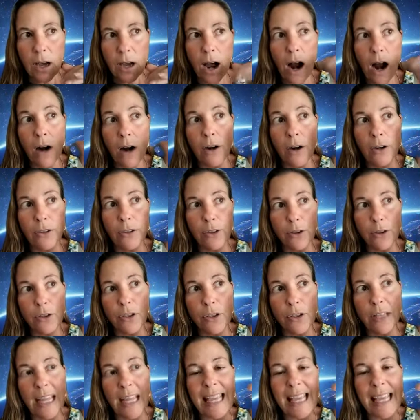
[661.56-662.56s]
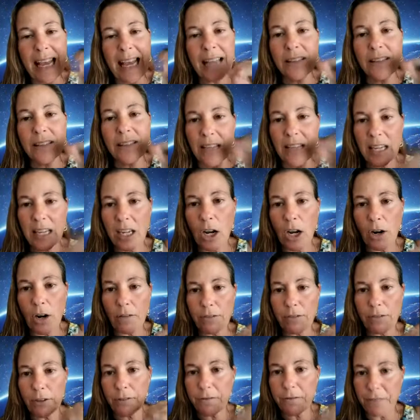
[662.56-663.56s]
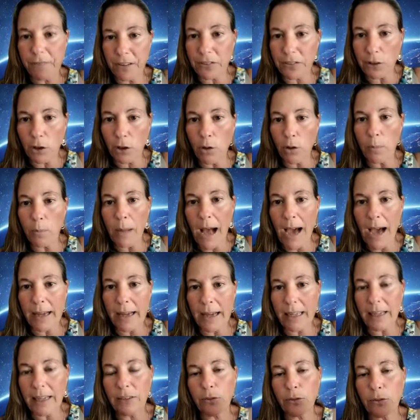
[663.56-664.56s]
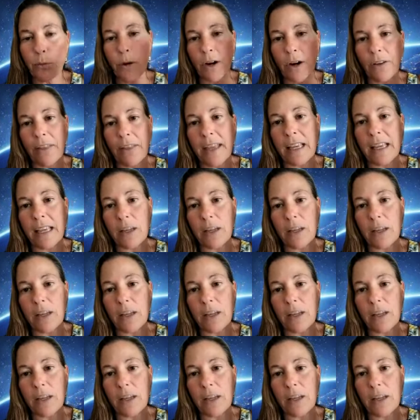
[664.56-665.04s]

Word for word: are they're they can't take care of their physical bodies where they